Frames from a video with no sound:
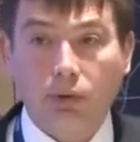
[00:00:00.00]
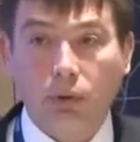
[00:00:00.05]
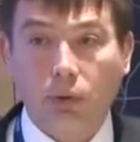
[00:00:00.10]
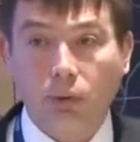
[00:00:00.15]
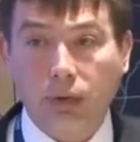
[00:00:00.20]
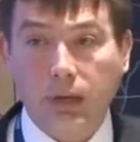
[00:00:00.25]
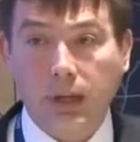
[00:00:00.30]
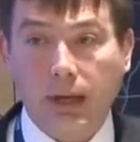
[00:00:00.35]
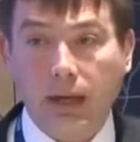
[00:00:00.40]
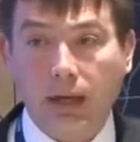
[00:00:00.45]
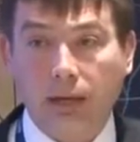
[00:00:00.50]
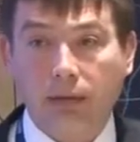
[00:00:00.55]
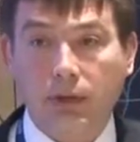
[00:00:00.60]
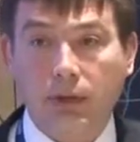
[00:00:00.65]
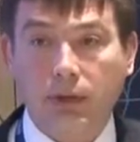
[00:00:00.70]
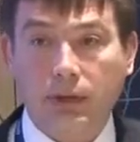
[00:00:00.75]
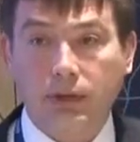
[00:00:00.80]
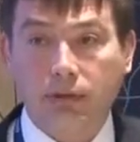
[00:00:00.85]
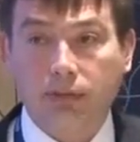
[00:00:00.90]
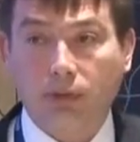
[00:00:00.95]
fluid
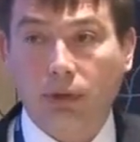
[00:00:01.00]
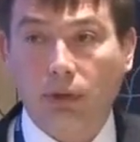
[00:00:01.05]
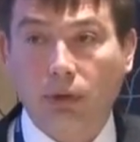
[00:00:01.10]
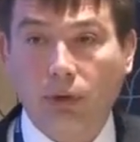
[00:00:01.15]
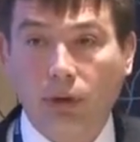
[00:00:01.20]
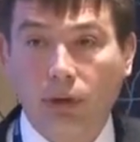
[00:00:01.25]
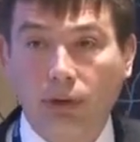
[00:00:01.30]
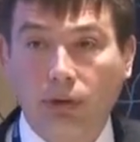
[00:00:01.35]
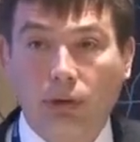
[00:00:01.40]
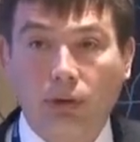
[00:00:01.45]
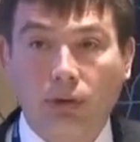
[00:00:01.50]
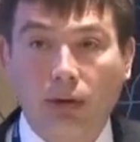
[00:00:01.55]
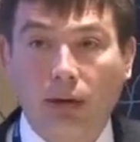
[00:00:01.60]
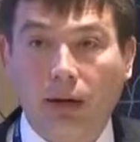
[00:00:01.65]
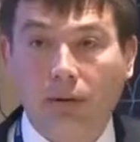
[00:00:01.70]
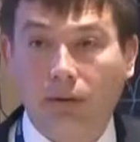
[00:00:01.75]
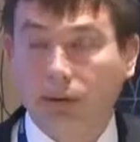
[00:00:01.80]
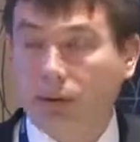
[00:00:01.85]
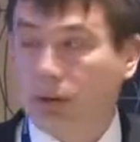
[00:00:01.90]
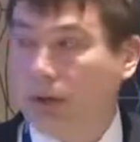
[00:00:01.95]
level in sphenoid or
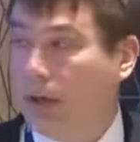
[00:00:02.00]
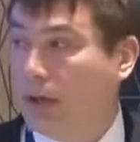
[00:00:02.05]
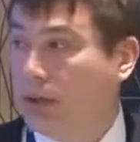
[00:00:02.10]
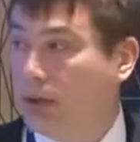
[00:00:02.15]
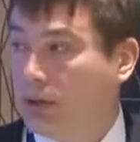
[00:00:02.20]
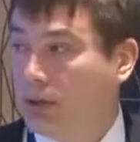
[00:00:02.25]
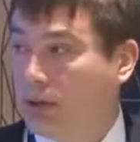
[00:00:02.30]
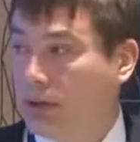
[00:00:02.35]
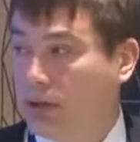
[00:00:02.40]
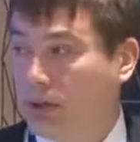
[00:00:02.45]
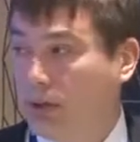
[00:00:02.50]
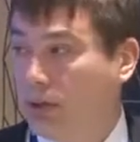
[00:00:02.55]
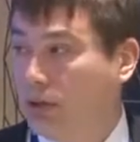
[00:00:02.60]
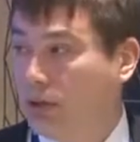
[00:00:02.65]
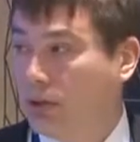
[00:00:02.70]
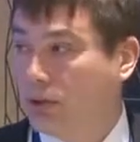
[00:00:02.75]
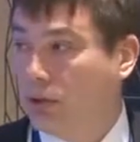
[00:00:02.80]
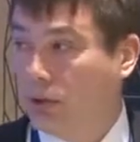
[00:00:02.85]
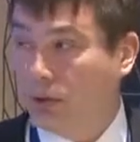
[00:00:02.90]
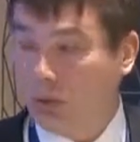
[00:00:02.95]
other sinuses,
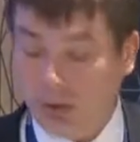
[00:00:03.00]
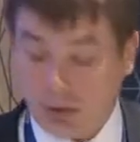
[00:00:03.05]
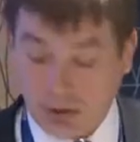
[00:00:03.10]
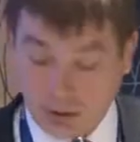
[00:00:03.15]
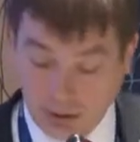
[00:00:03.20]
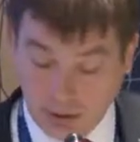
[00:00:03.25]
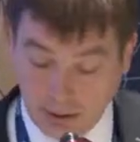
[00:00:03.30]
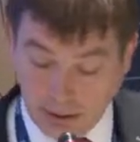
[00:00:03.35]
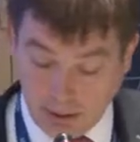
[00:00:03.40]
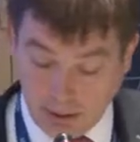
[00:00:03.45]
it's not